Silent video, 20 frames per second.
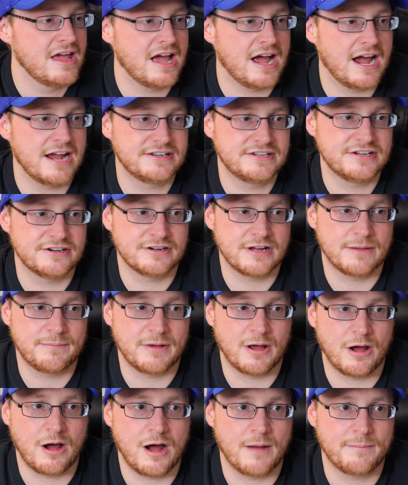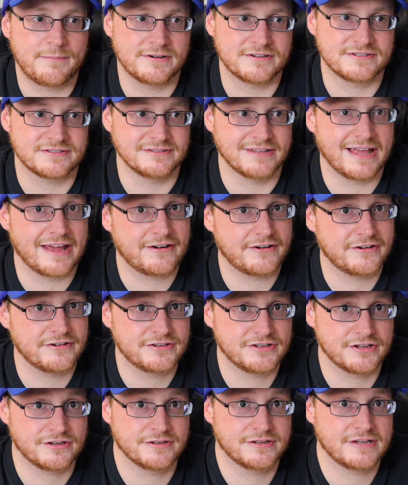I teared up at Hopper's letter
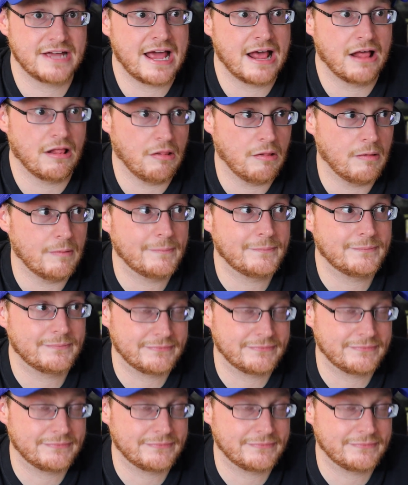to Elle.